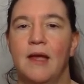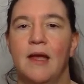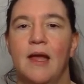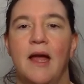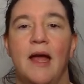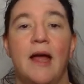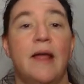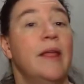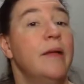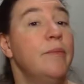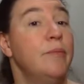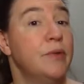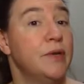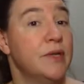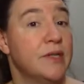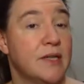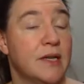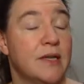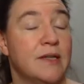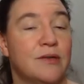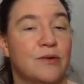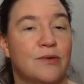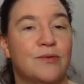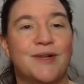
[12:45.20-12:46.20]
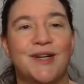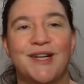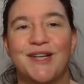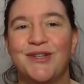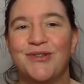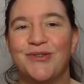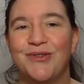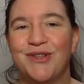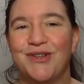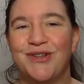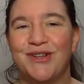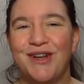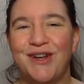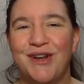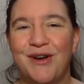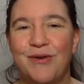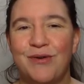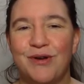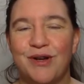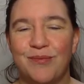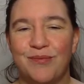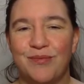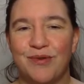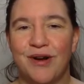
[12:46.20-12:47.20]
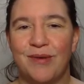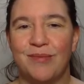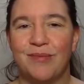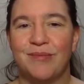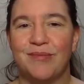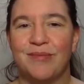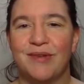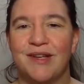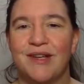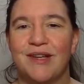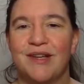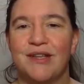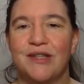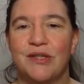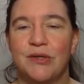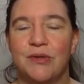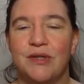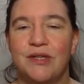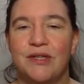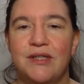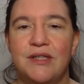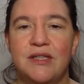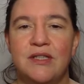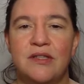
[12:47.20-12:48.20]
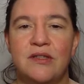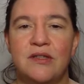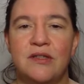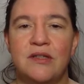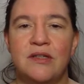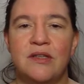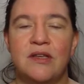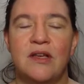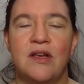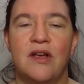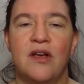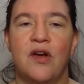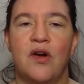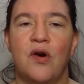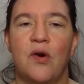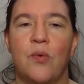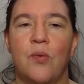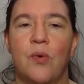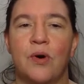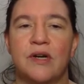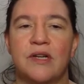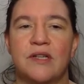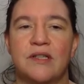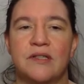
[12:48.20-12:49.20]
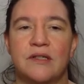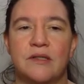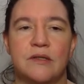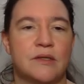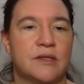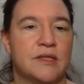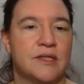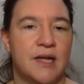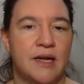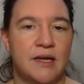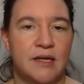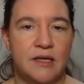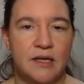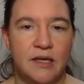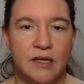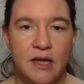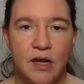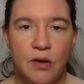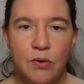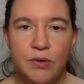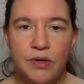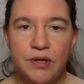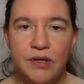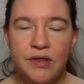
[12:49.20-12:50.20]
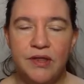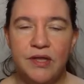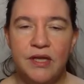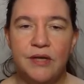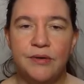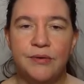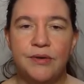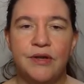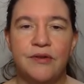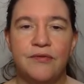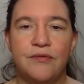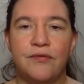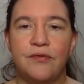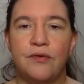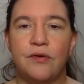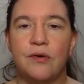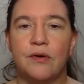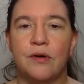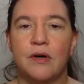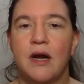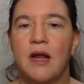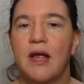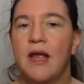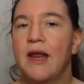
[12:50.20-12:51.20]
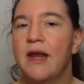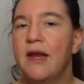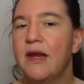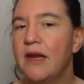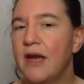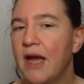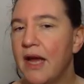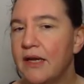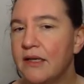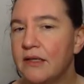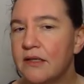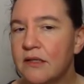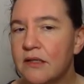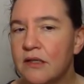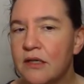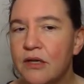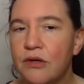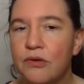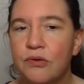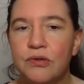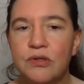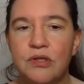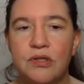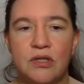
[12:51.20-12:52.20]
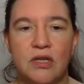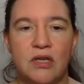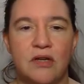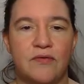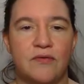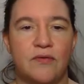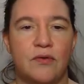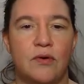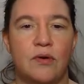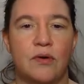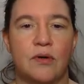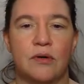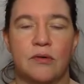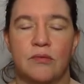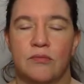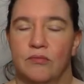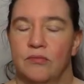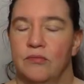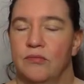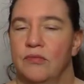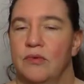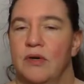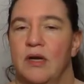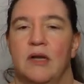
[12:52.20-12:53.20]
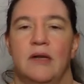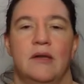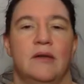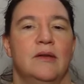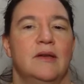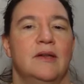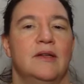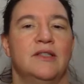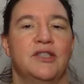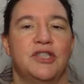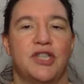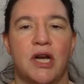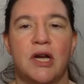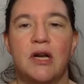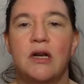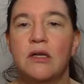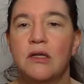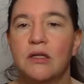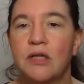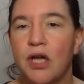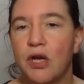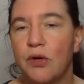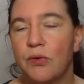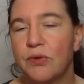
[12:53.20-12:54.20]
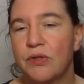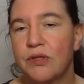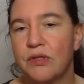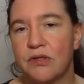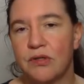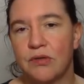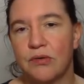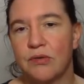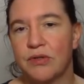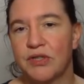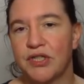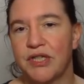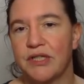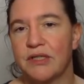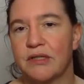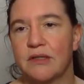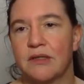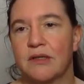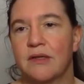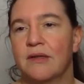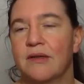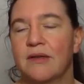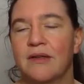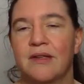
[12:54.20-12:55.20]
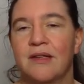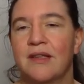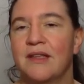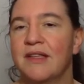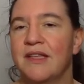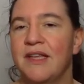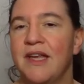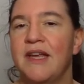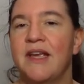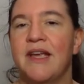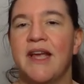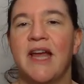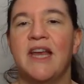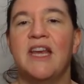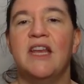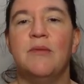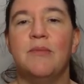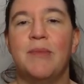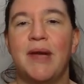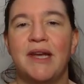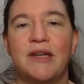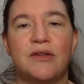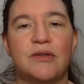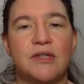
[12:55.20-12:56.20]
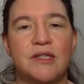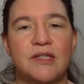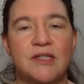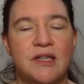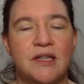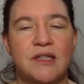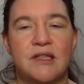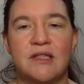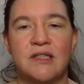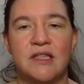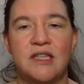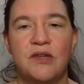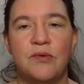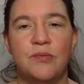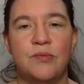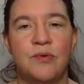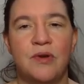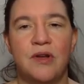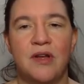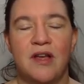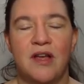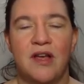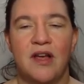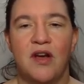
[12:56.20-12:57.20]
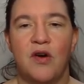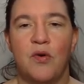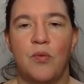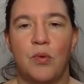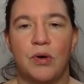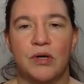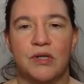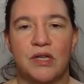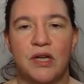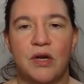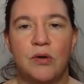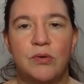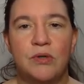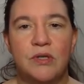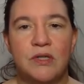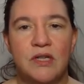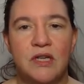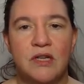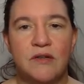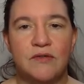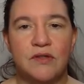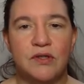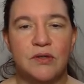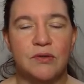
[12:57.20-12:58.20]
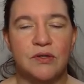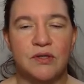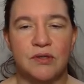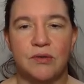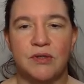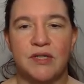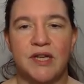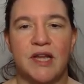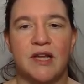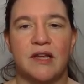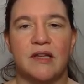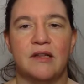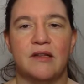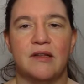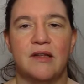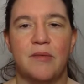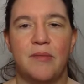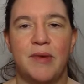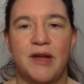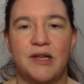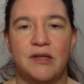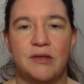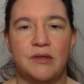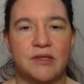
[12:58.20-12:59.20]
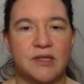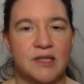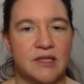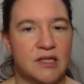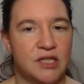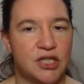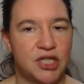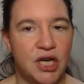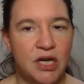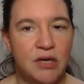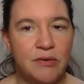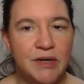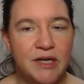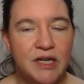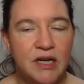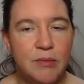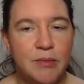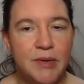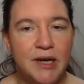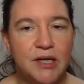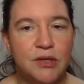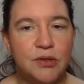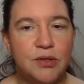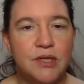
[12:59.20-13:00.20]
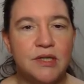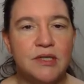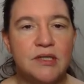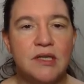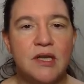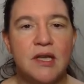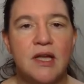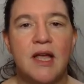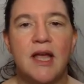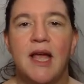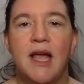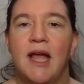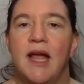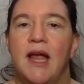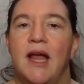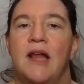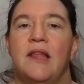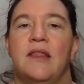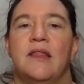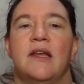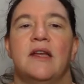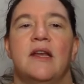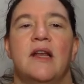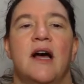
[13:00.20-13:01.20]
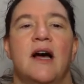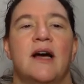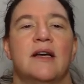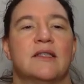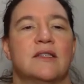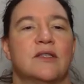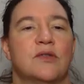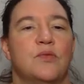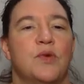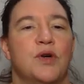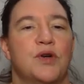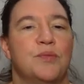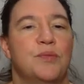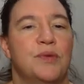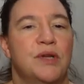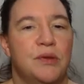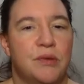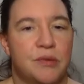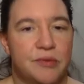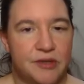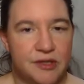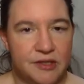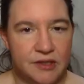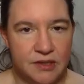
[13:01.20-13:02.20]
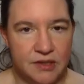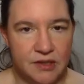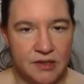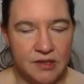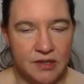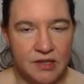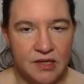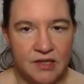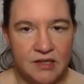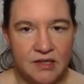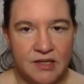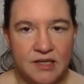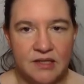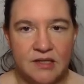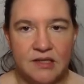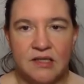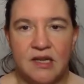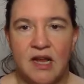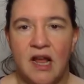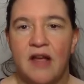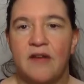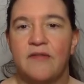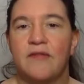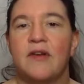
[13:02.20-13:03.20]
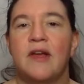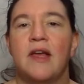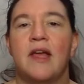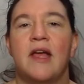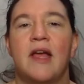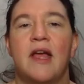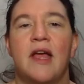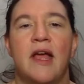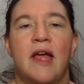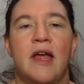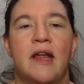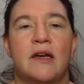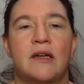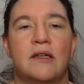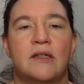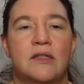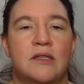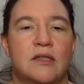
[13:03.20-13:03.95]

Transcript: And that brings us already to the decoding problem. So this is what is studied in coding theory for nice codes and for, well, general codes. So just take any matrix and see what code it gives you. So take a matrix as a generator matrix and then ask what minimum distance does it have and